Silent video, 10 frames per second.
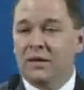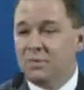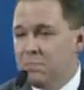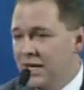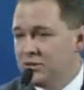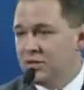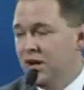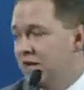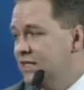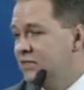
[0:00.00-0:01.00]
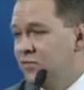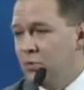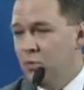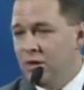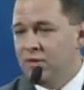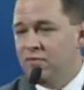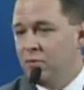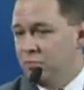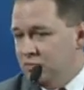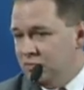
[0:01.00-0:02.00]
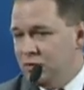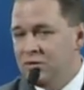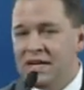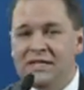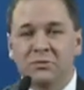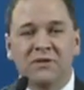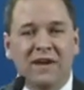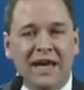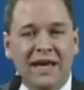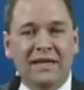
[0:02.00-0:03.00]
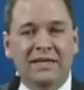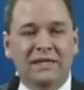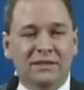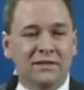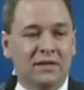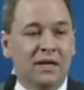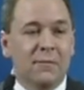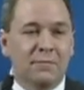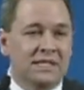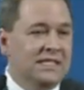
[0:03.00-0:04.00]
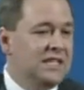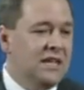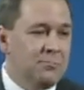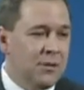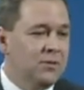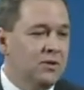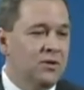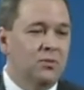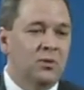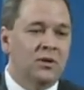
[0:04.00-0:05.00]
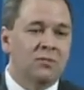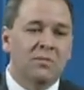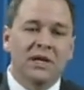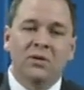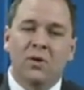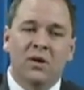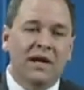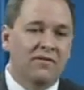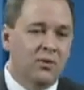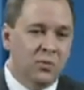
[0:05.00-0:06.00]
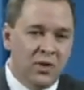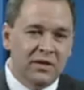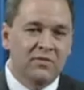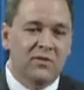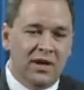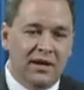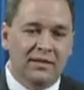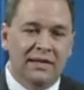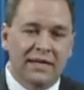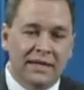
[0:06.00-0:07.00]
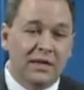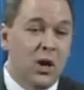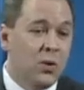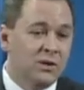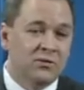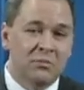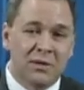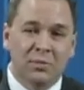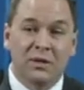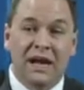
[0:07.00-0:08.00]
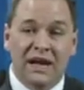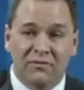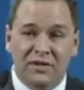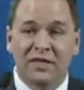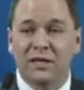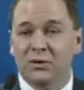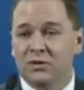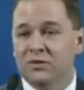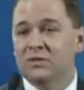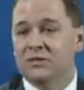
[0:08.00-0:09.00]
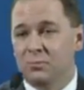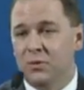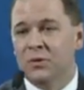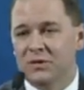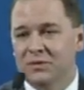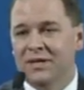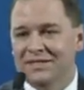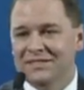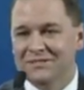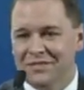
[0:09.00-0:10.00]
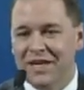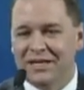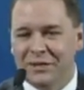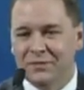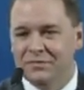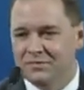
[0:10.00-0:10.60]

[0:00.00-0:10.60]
Medtronics for the wonderful 2 days we've had here. Please keep up the good work. May you all have a wonderful holiday. And always remember, everything you do is important to us. Thank you.